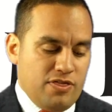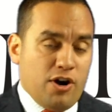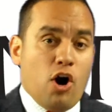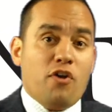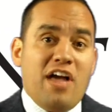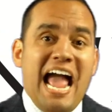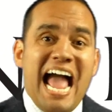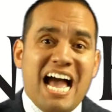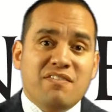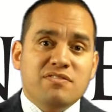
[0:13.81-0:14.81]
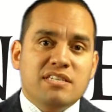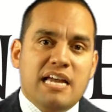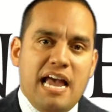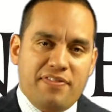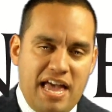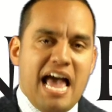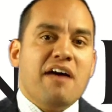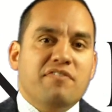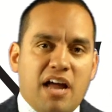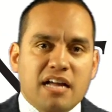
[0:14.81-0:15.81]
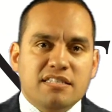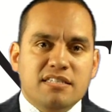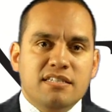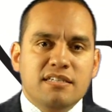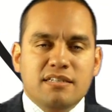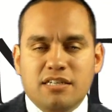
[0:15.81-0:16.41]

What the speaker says: there are the haves and the have-nots.